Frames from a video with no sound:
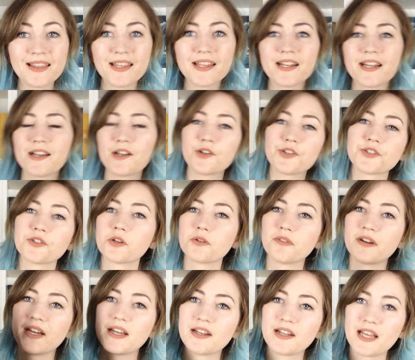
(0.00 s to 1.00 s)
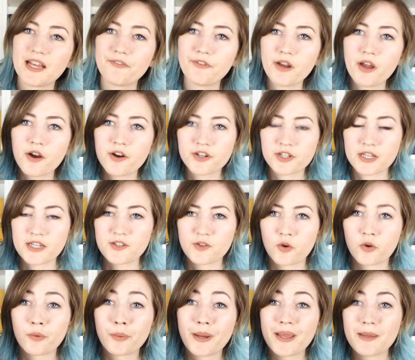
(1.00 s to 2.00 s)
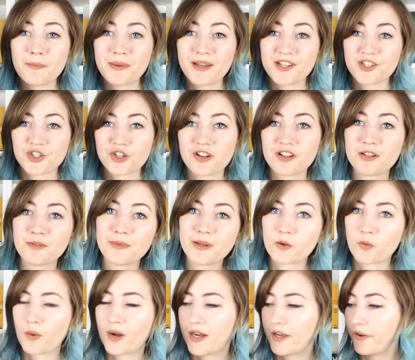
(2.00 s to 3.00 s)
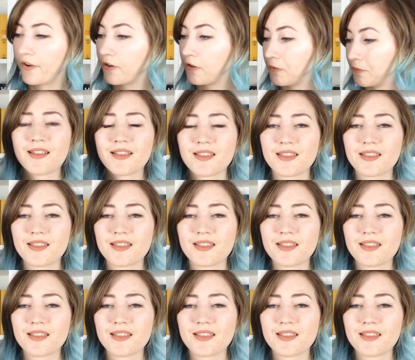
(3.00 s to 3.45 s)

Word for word: And then I also read Every Heart a Doorway by Seanan McGuire.